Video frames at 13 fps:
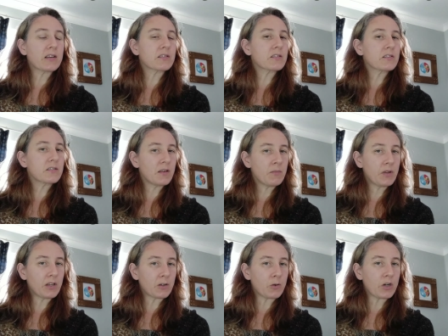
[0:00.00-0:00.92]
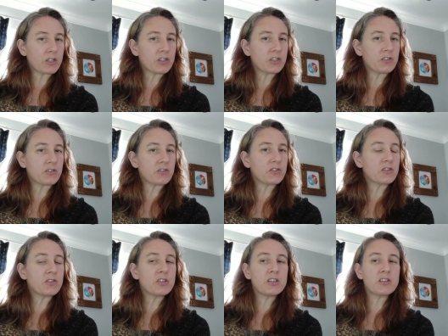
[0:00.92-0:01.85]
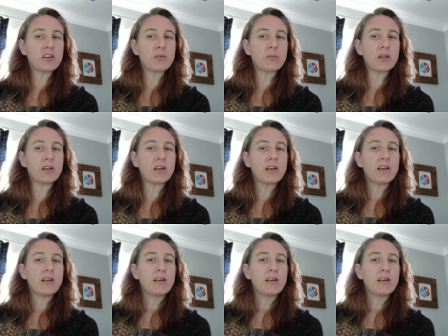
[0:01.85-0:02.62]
ask similar questions to determine